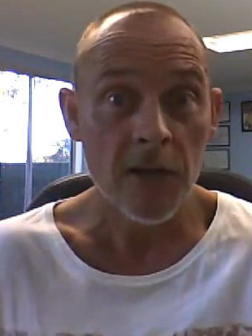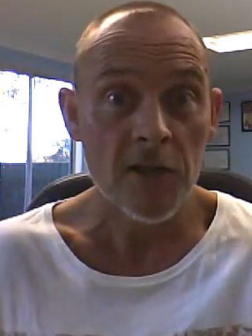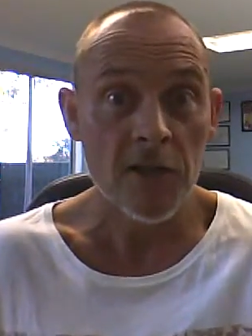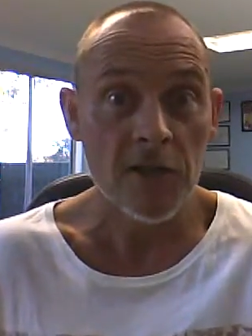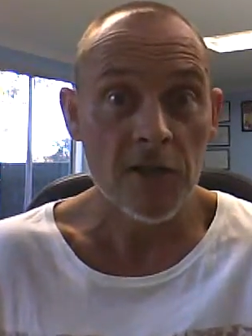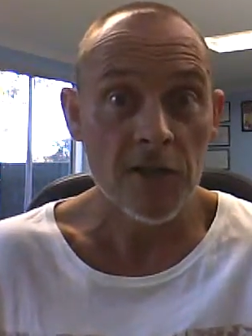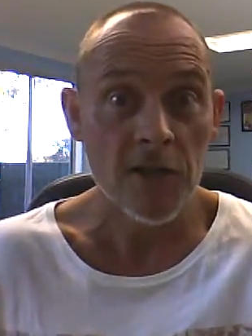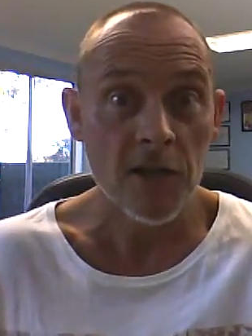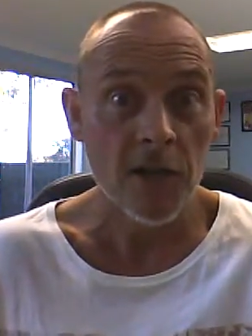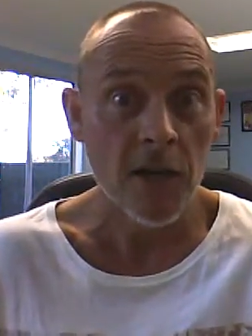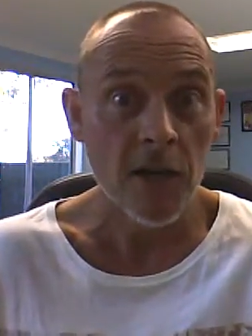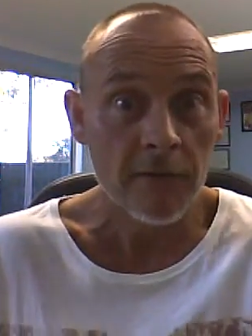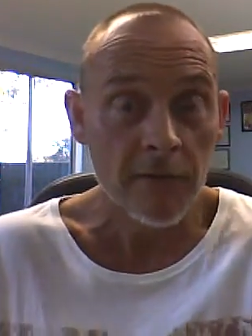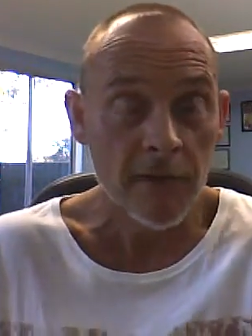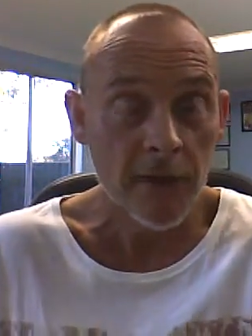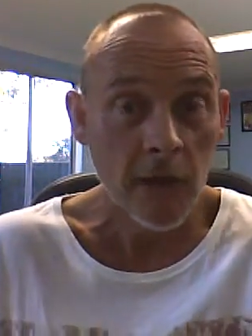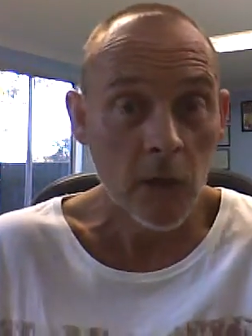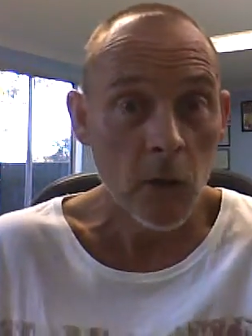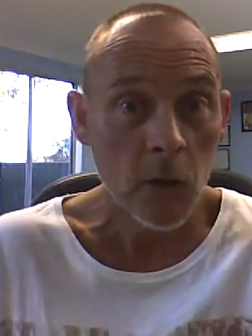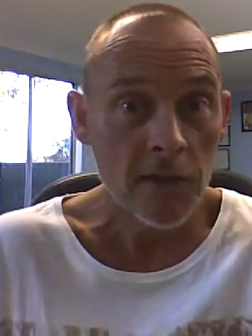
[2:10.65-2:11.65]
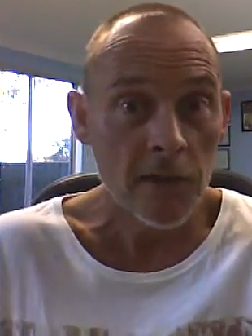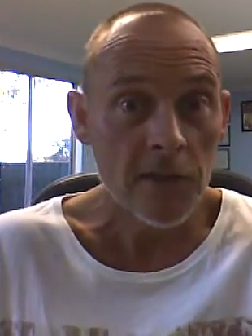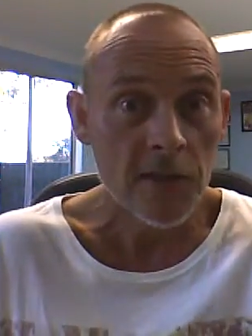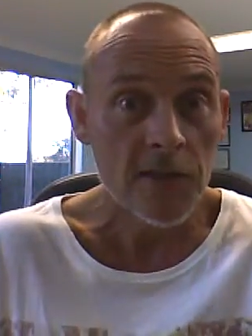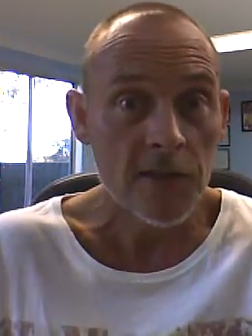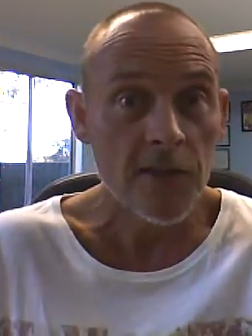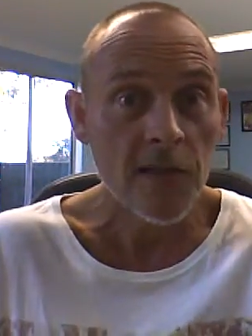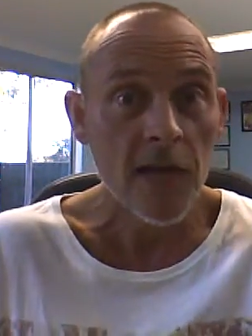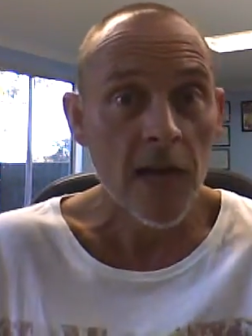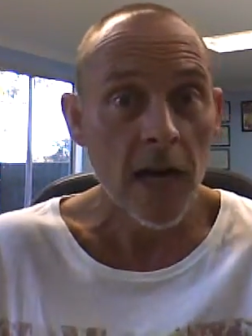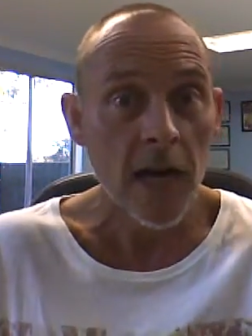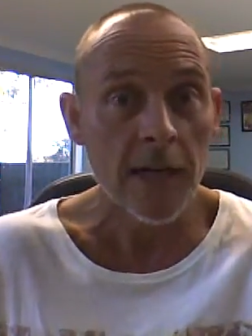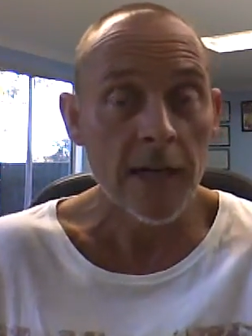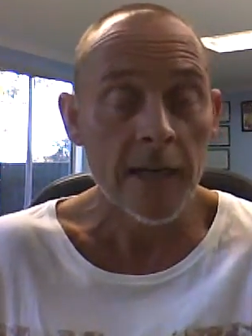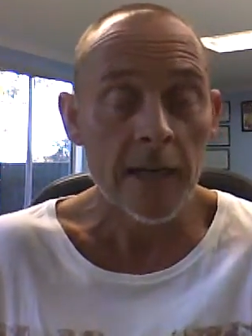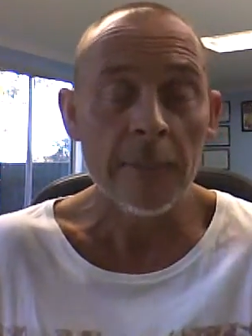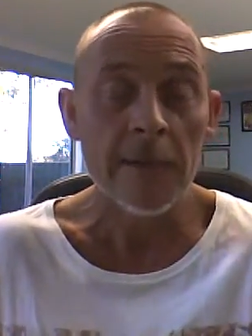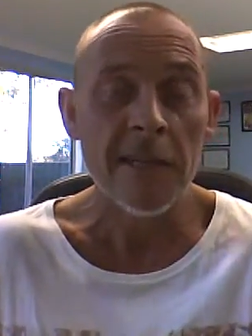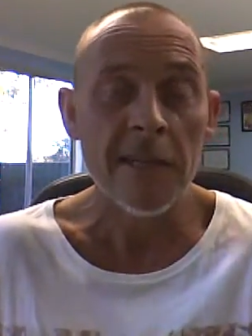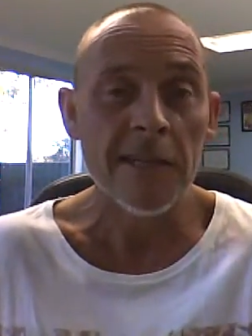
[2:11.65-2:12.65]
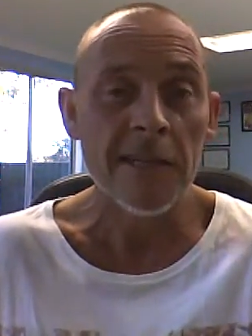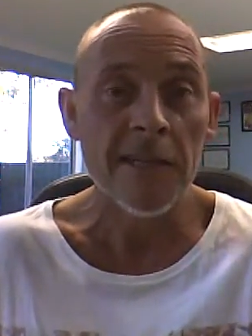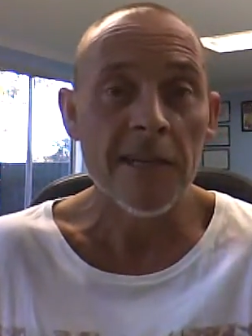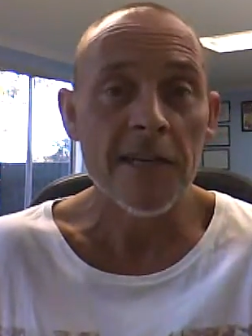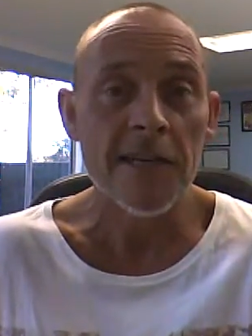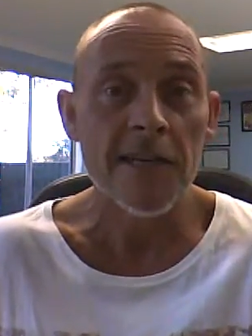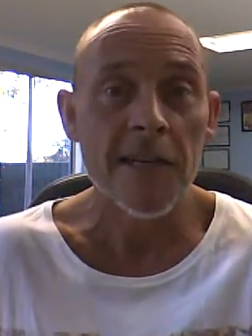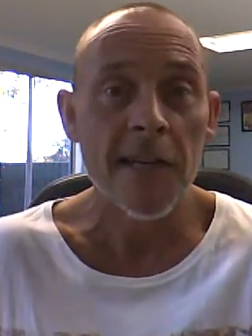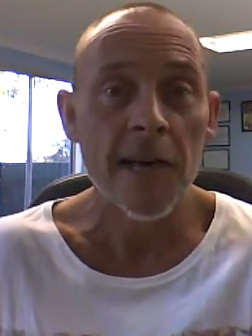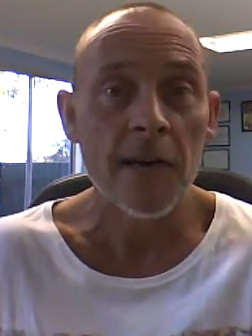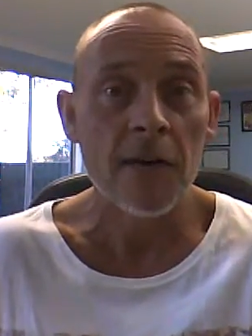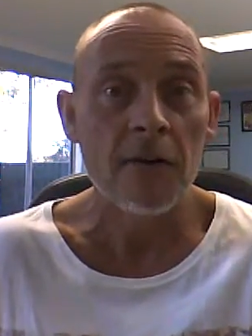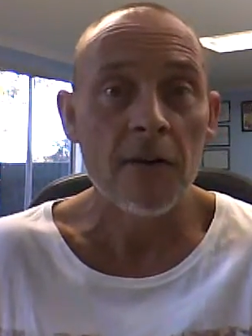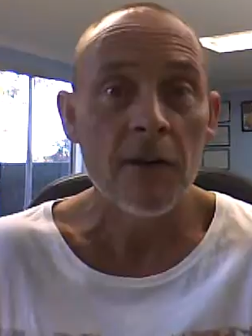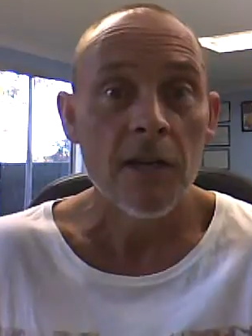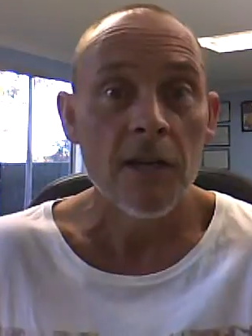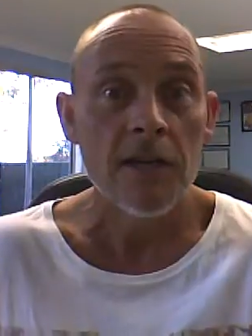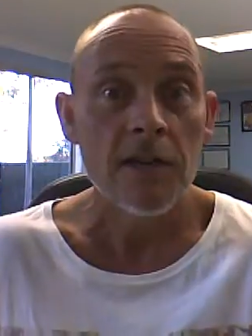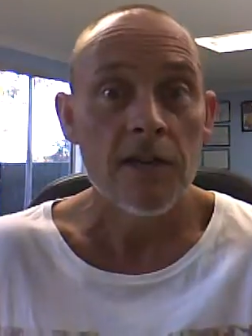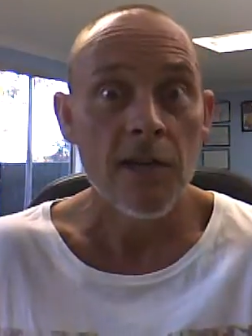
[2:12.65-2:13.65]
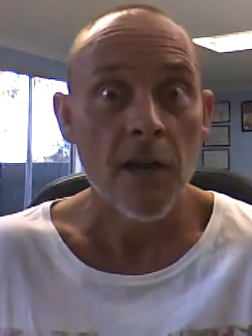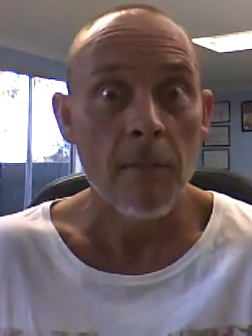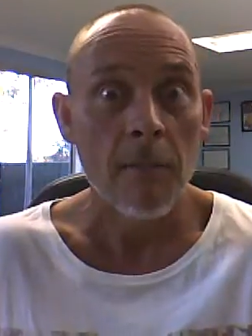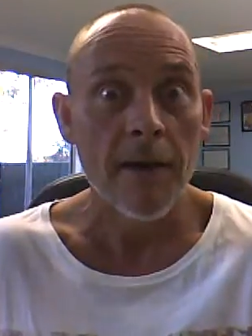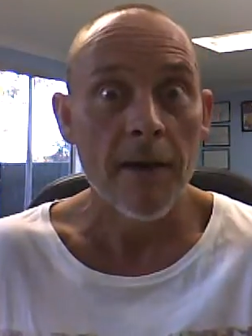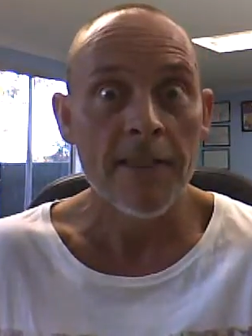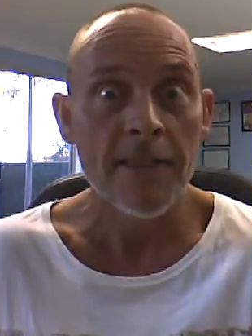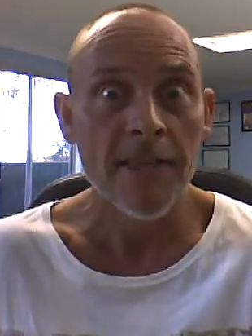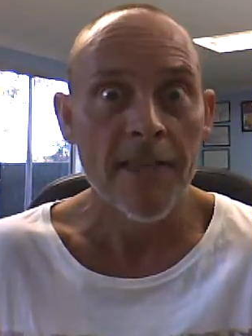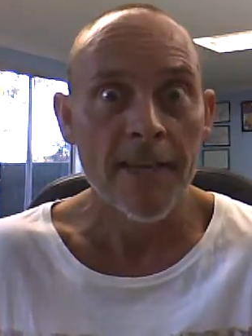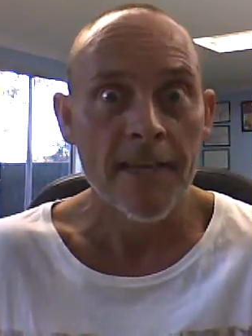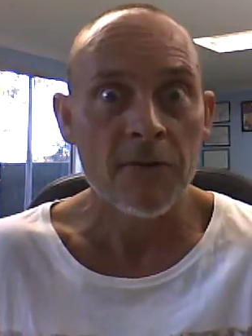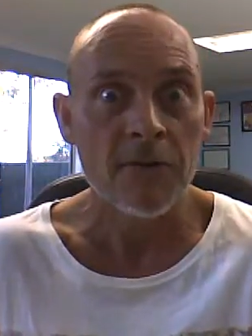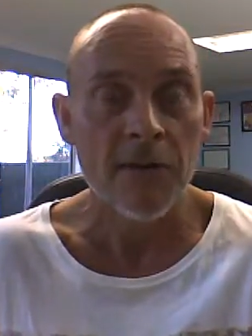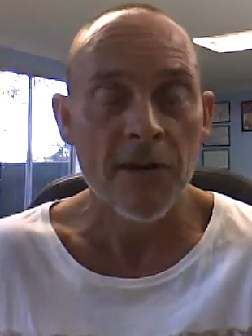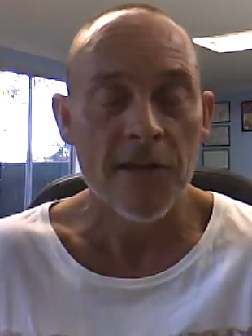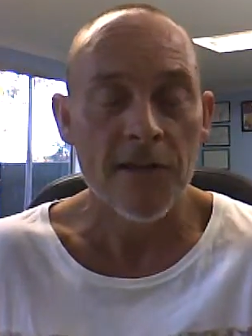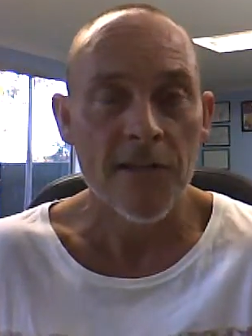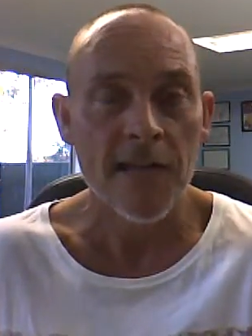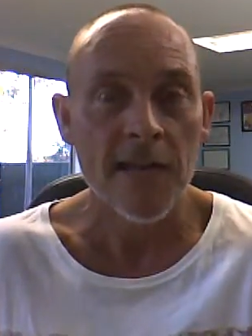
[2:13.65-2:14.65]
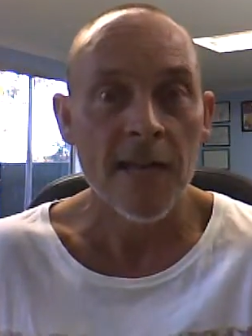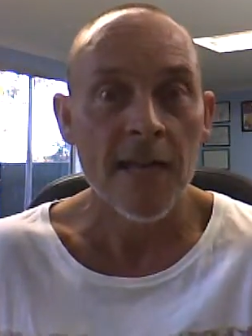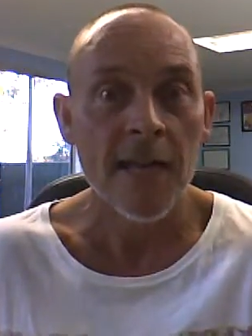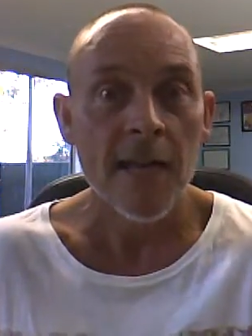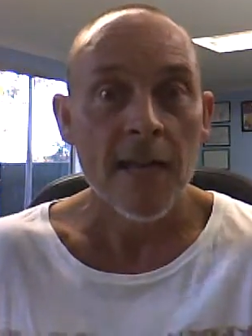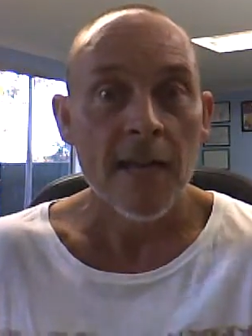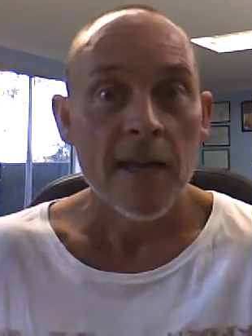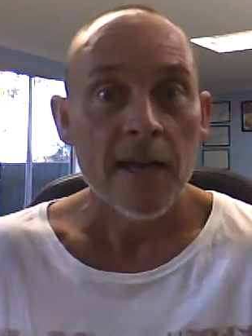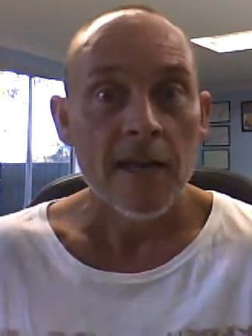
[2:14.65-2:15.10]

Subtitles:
As you can see, I haven't done a lot, just a little bit of detail, so it makes it interesting